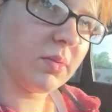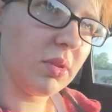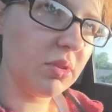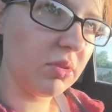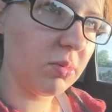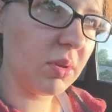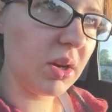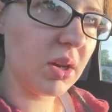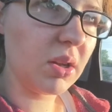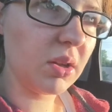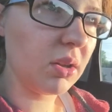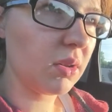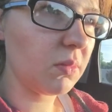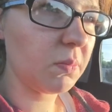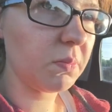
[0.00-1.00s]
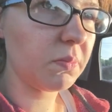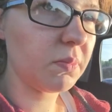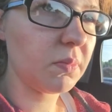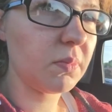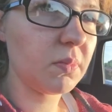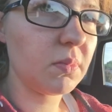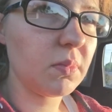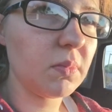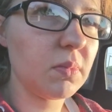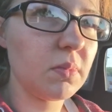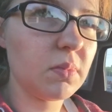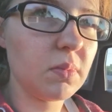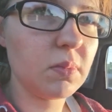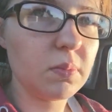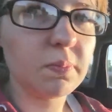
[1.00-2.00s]
we were just they waiting on. They needed to be flipped, and they
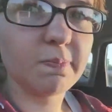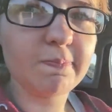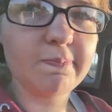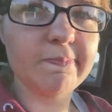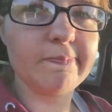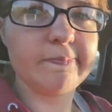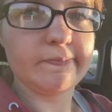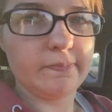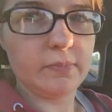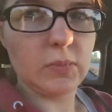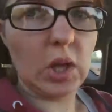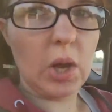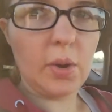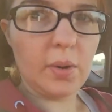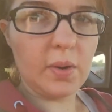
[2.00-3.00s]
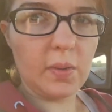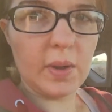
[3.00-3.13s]
were good. Oh, we were